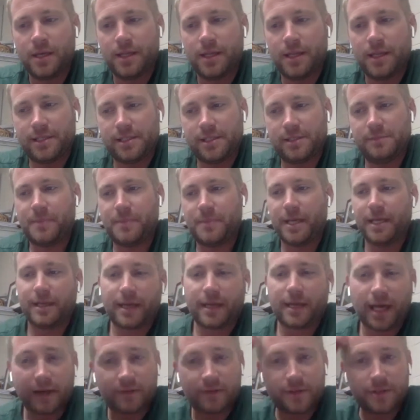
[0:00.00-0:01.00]
This has been
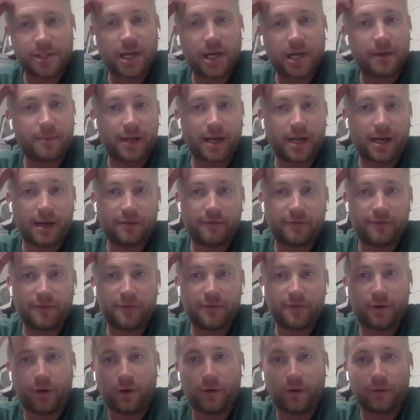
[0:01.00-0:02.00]
kind of a job that I've
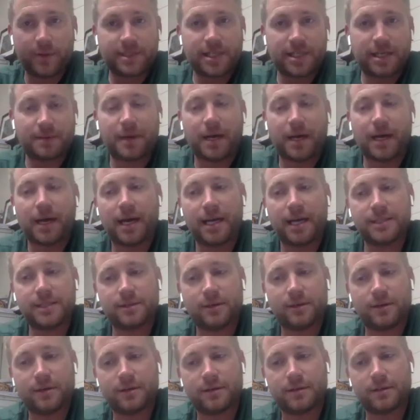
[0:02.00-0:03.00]
always had my eyes
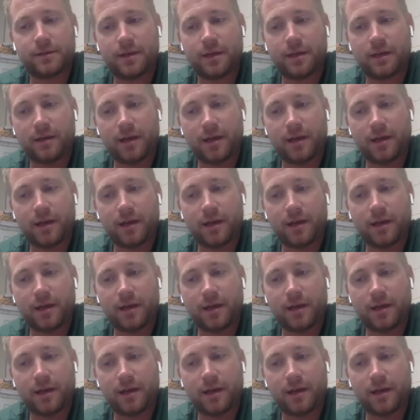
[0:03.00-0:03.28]
on.